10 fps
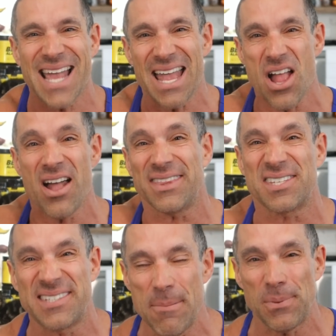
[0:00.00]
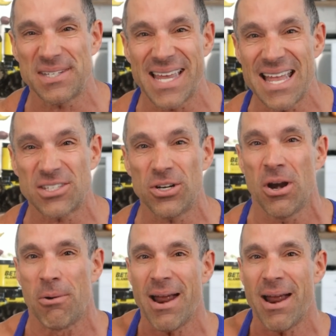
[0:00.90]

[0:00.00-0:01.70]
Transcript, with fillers: that not the simplest answer?